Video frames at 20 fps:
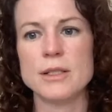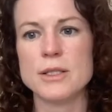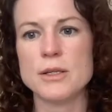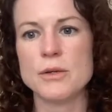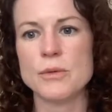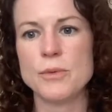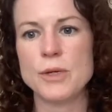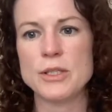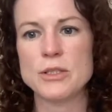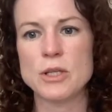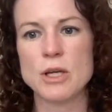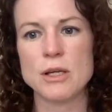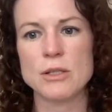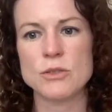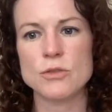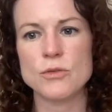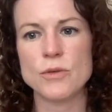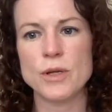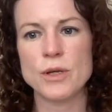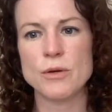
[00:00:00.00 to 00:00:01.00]
I don't know which
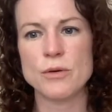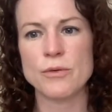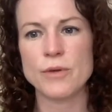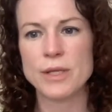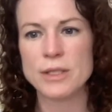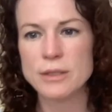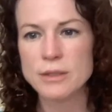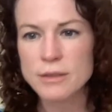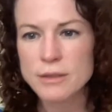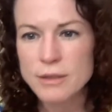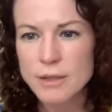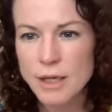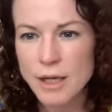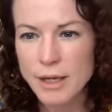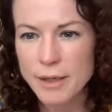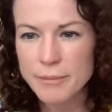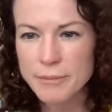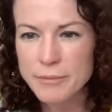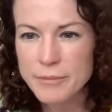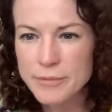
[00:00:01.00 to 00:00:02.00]
country you're in,
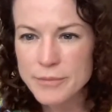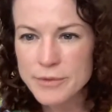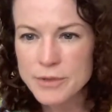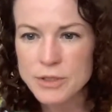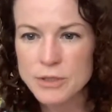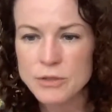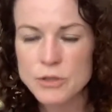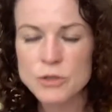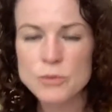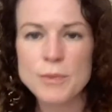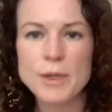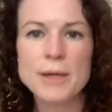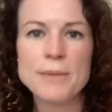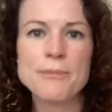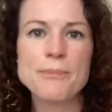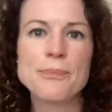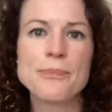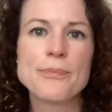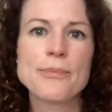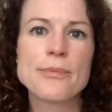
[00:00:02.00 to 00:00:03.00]
Sushma,
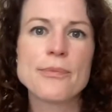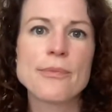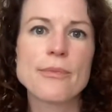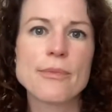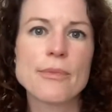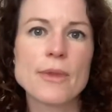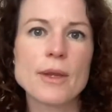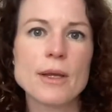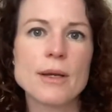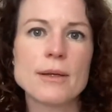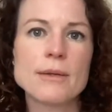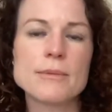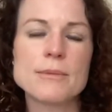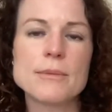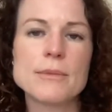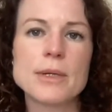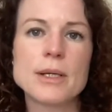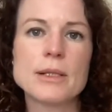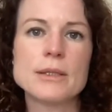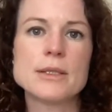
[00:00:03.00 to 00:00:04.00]

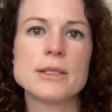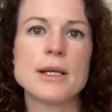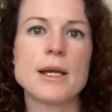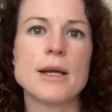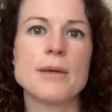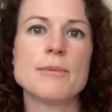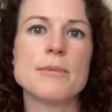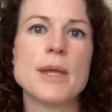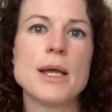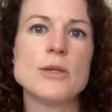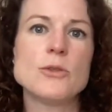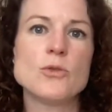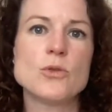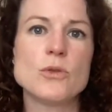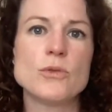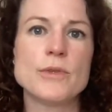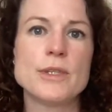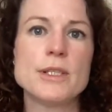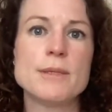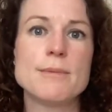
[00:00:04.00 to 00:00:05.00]
but
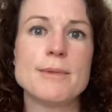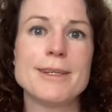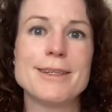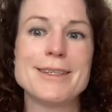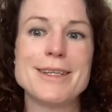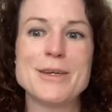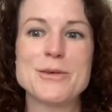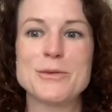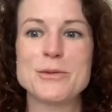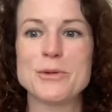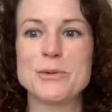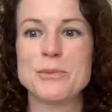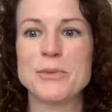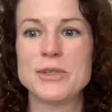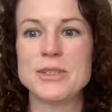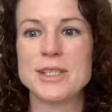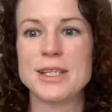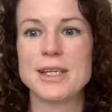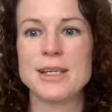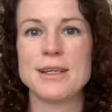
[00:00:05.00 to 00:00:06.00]
natural vitamin D on your
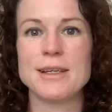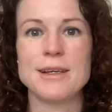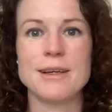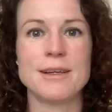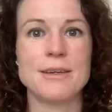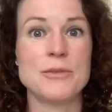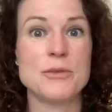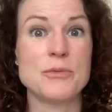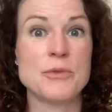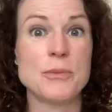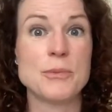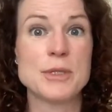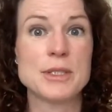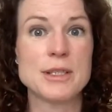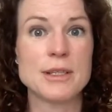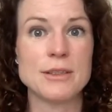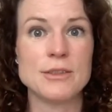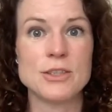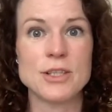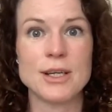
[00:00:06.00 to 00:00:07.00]
body from the
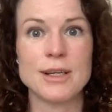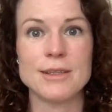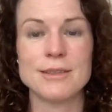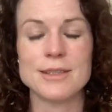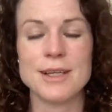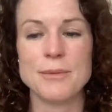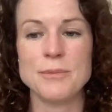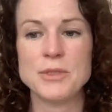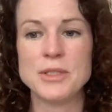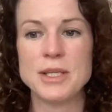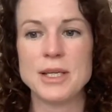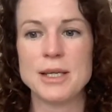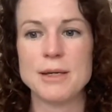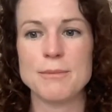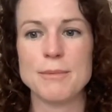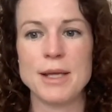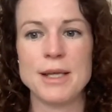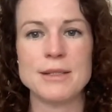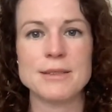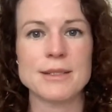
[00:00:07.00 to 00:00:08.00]
sunshine is absolutely
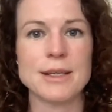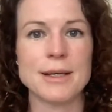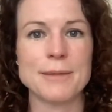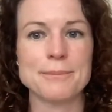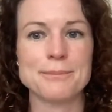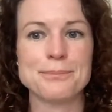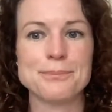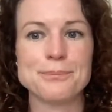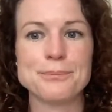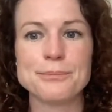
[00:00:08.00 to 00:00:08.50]
amazing.